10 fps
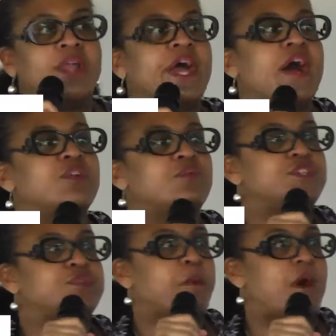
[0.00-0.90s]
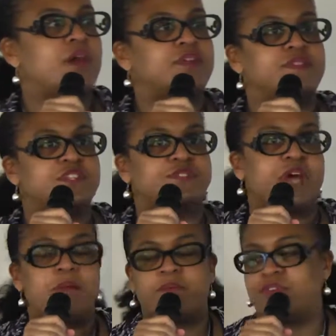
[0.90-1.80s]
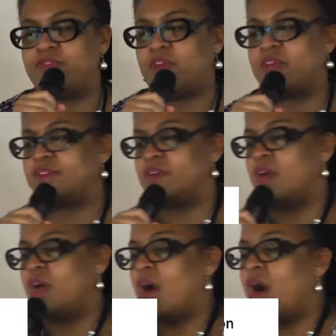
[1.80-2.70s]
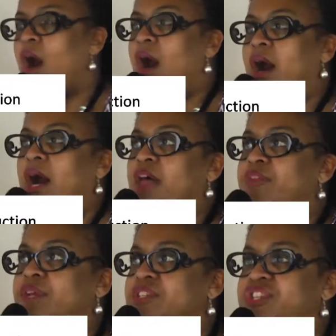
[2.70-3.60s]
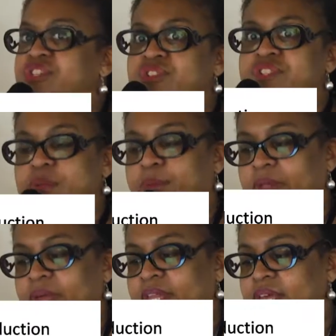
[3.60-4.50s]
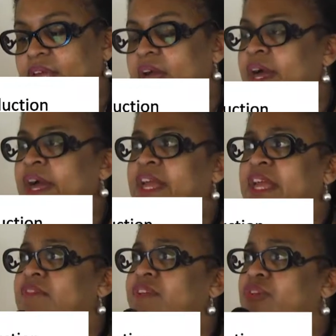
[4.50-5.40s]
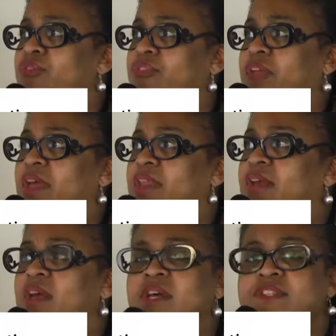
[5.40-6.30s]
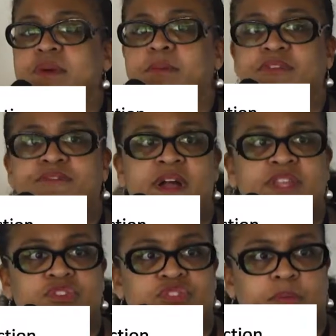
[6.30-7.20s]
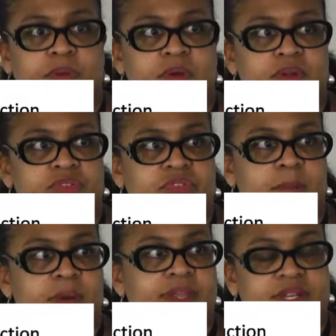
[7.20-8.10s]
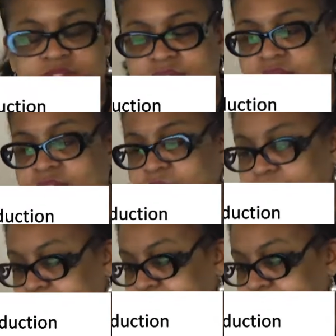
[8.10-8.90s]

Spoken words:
on how to respond in this type of event. Other contingency planning, even understanding some of the financial barriers that might exist.